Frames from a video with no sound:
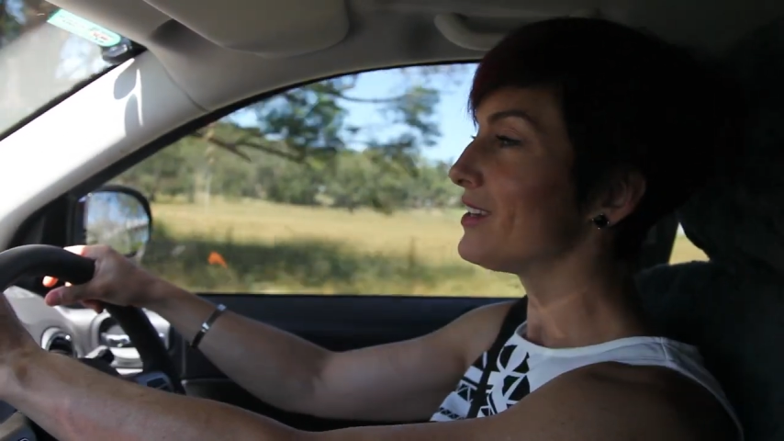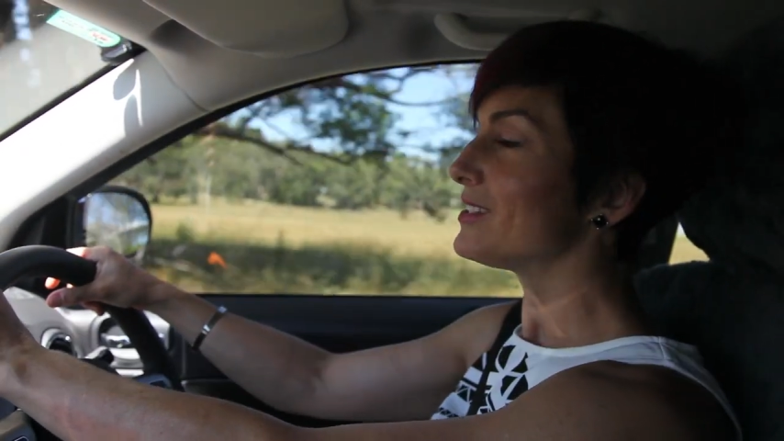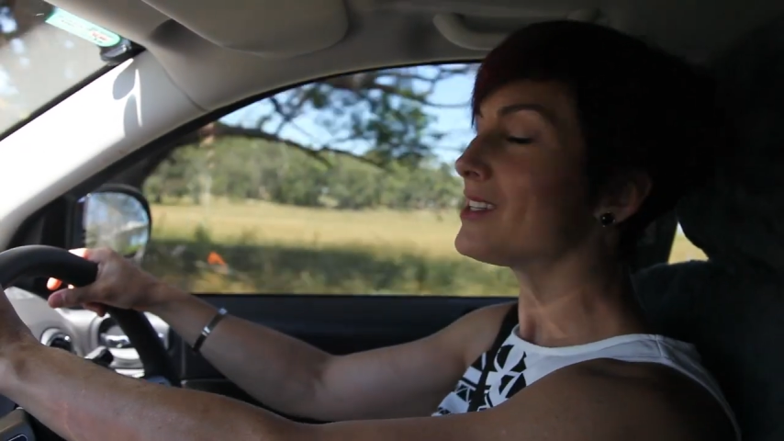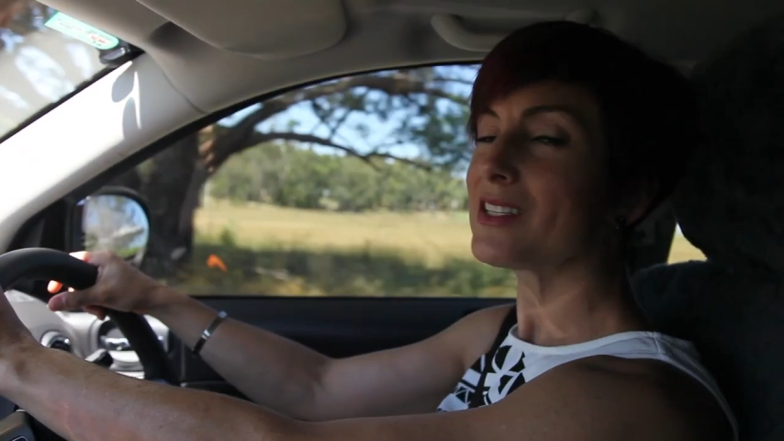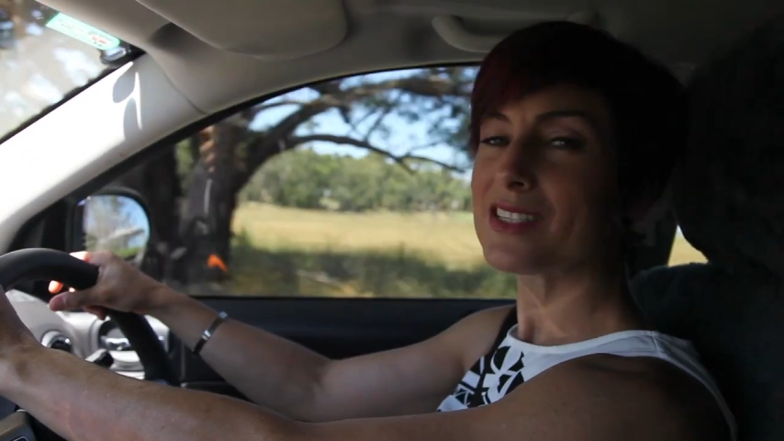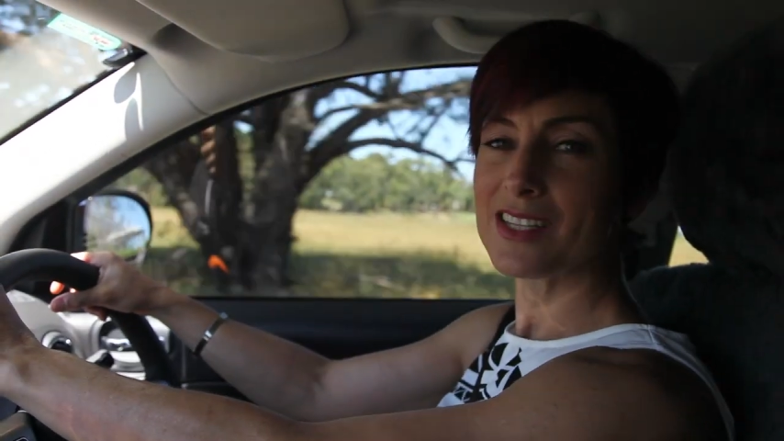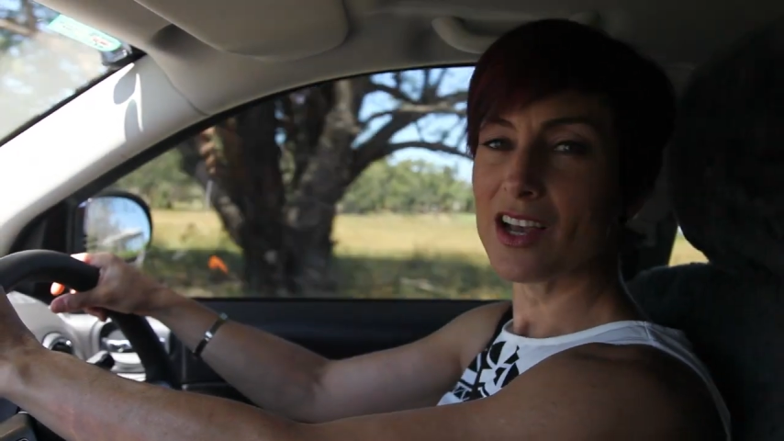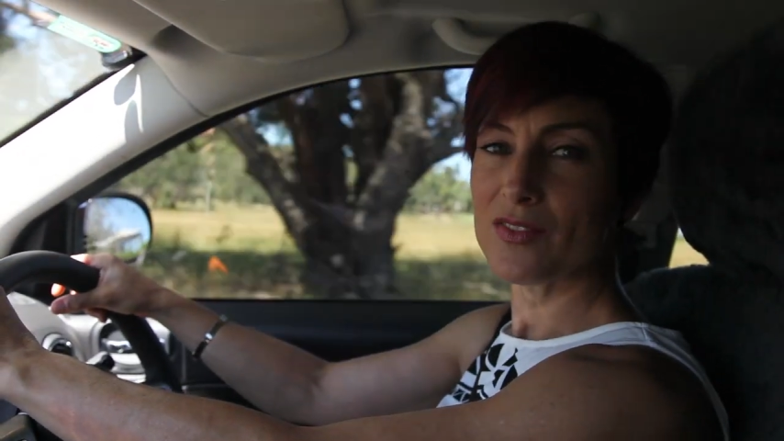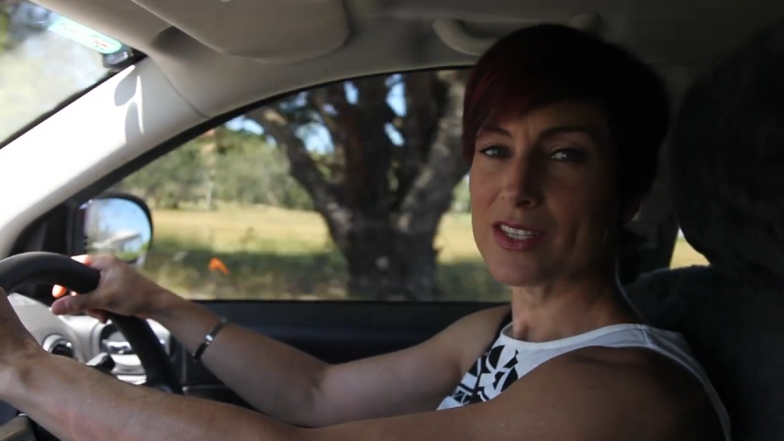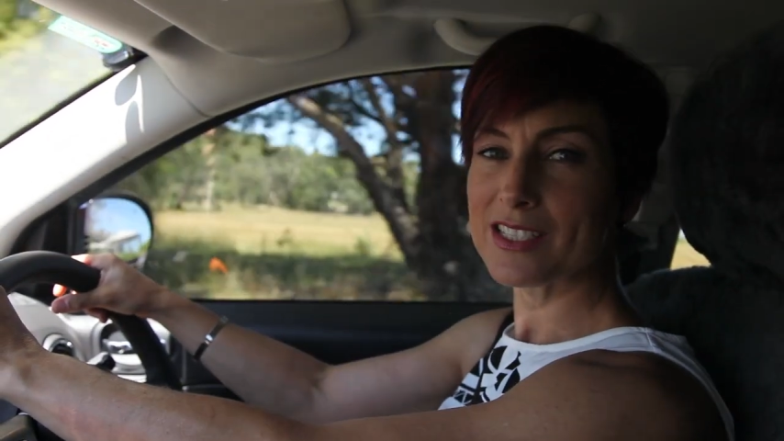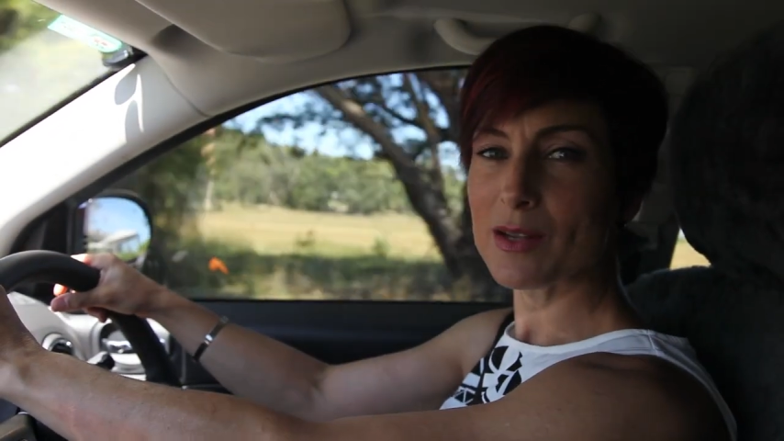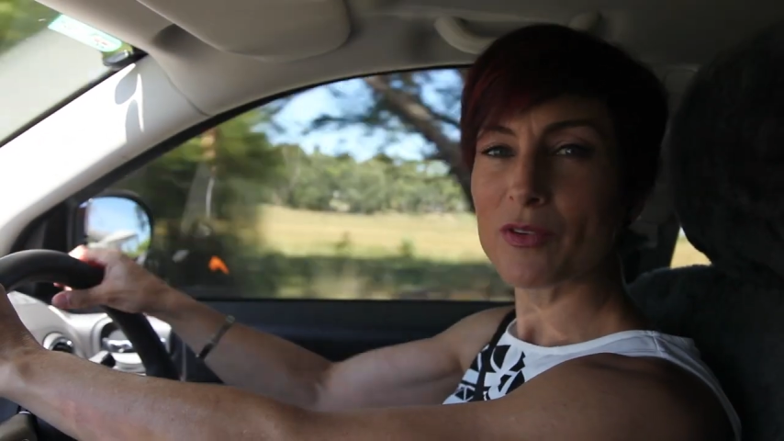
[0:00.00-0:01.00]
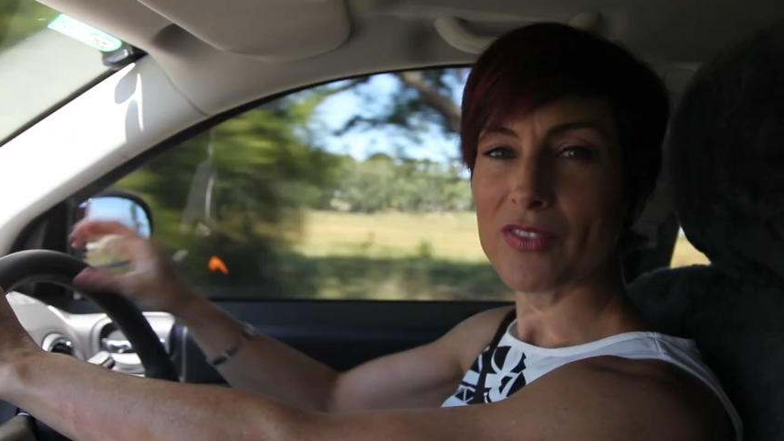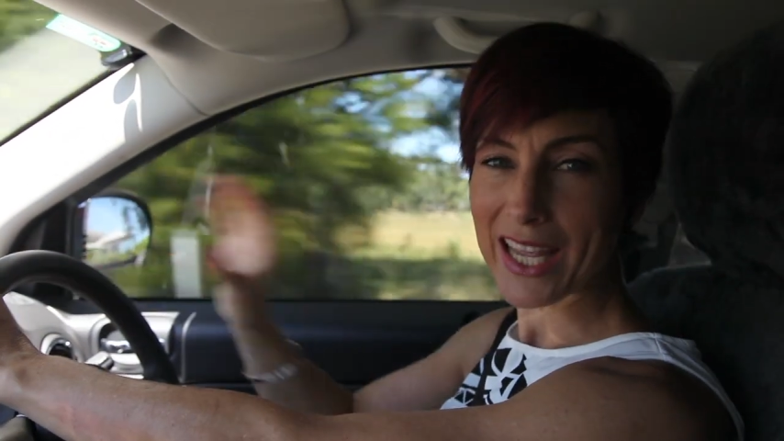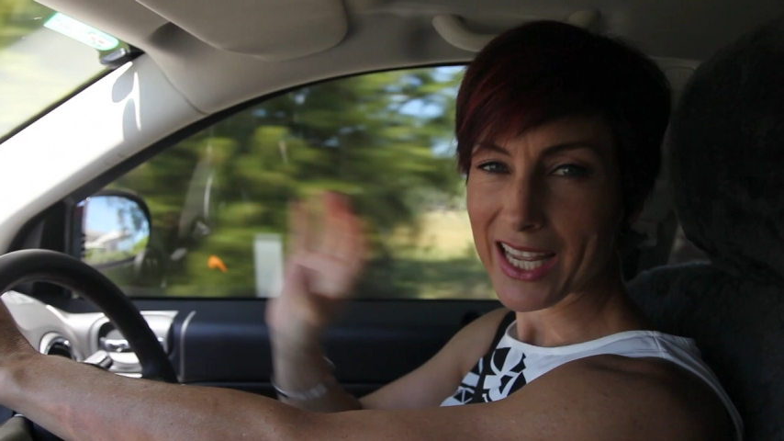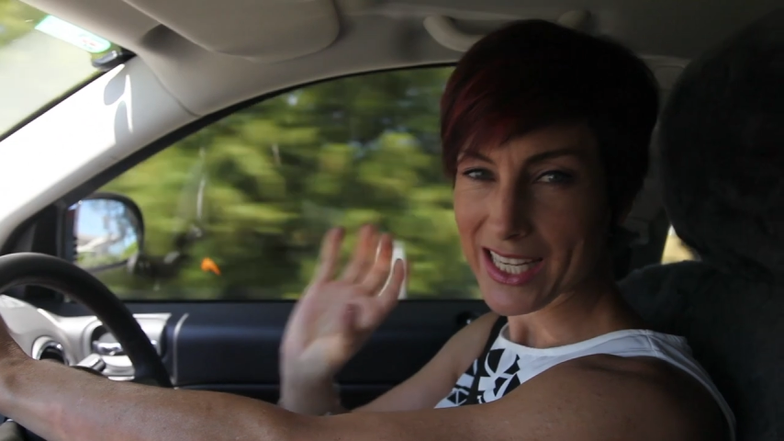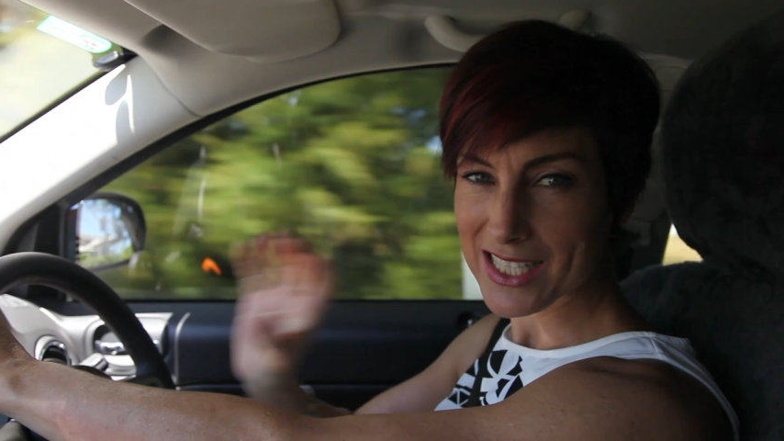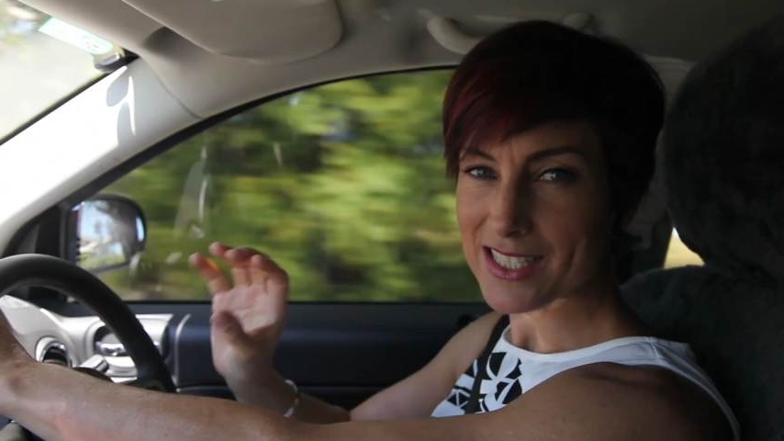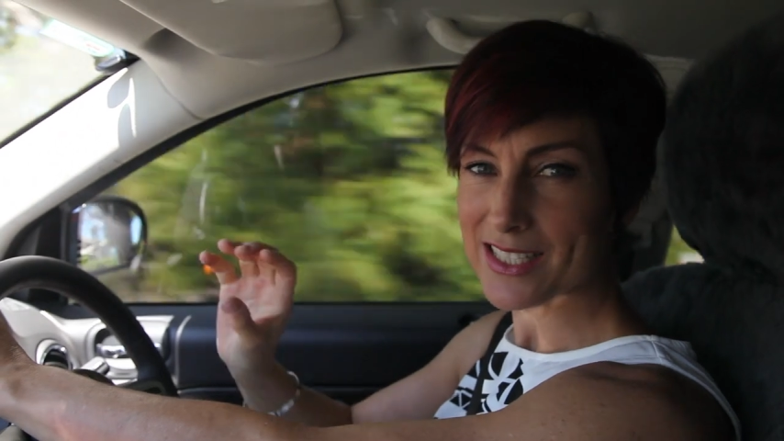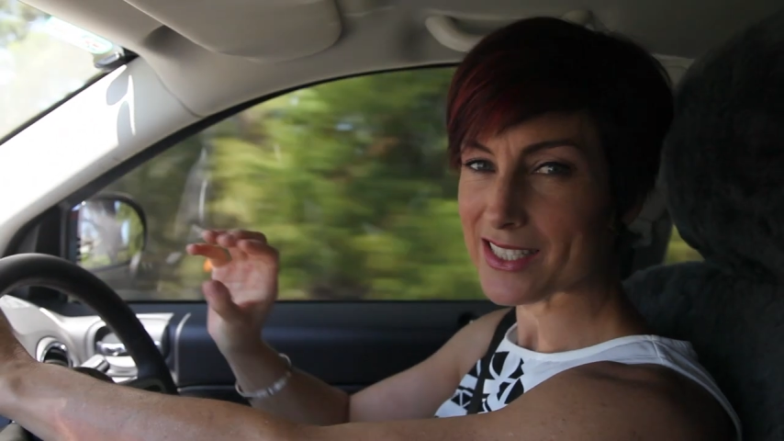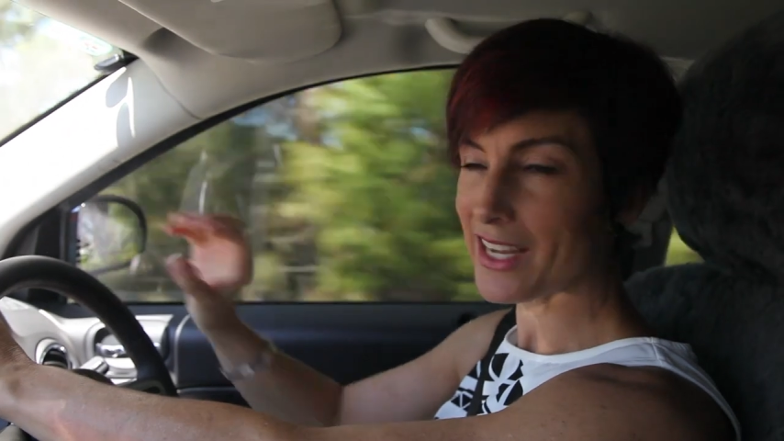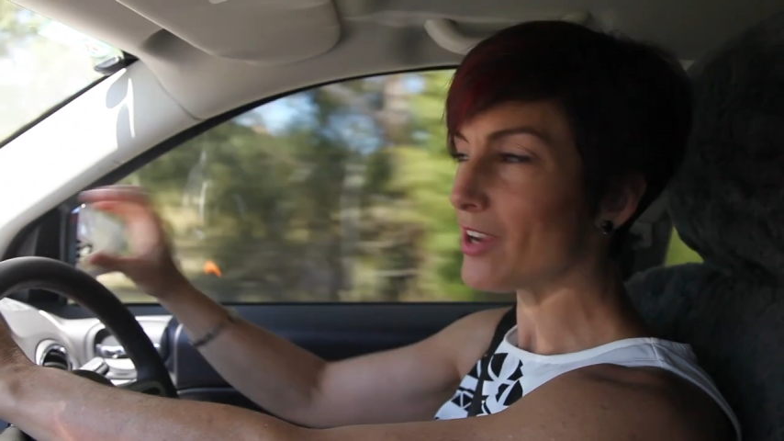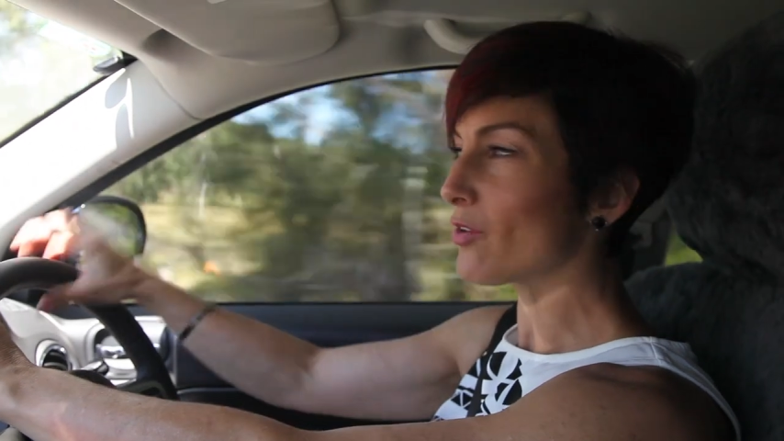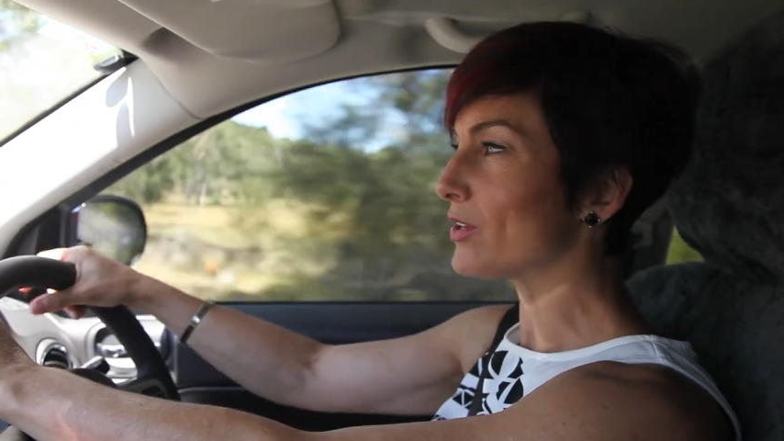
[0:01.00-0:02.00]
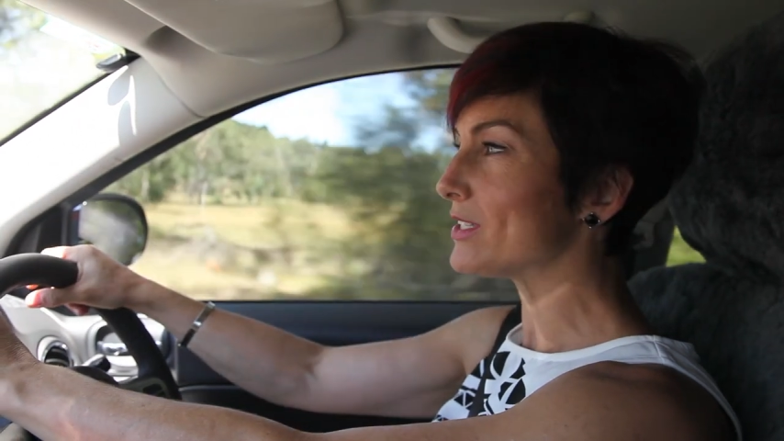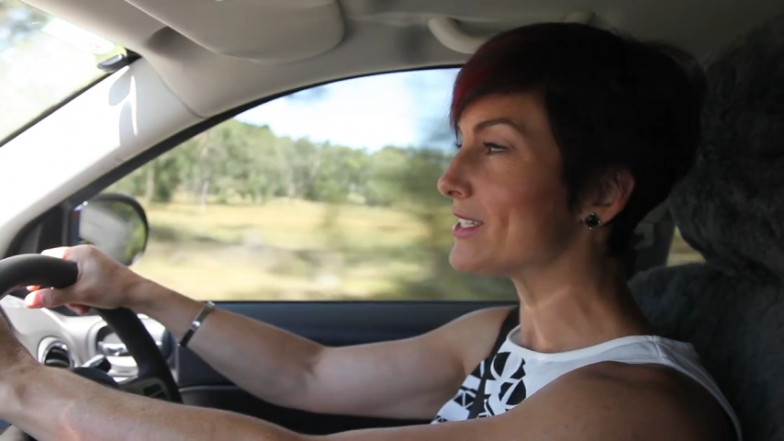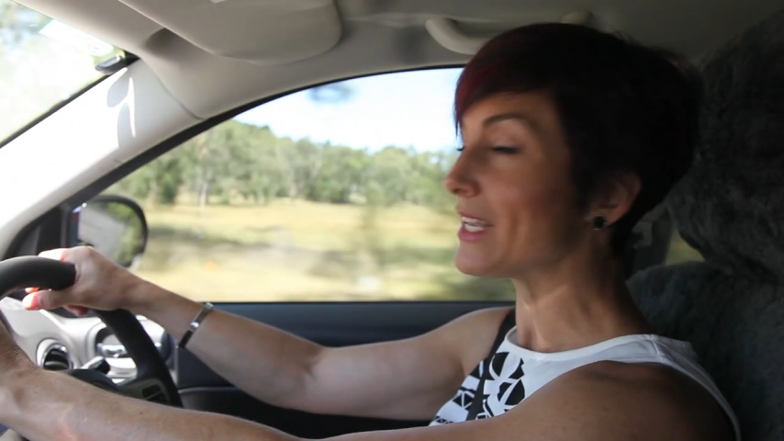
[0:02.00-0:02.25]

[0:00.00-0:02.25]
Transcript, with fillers: to discover some of the hidden secrets